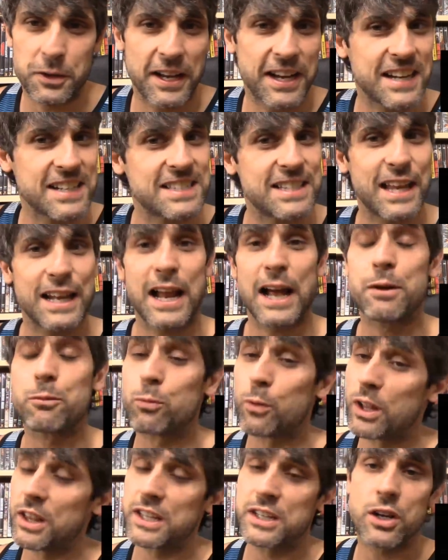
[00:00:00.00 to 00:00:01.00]
like I said, I
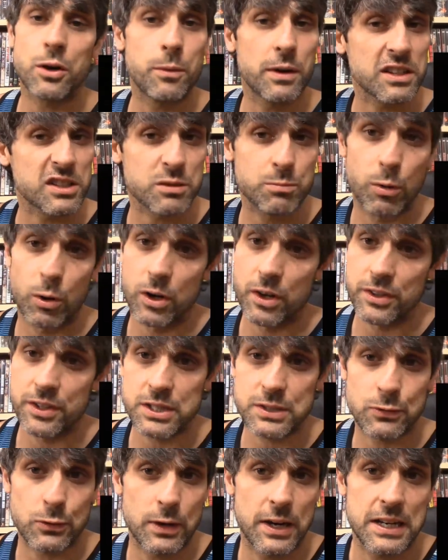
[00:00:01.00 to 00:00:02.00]
really don't want to spoil
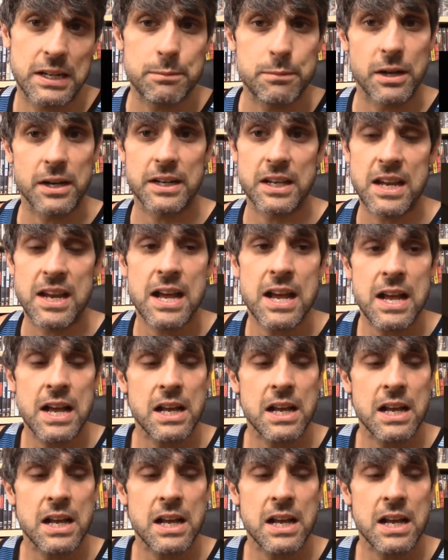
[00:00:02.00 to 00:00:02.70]
this for anybody.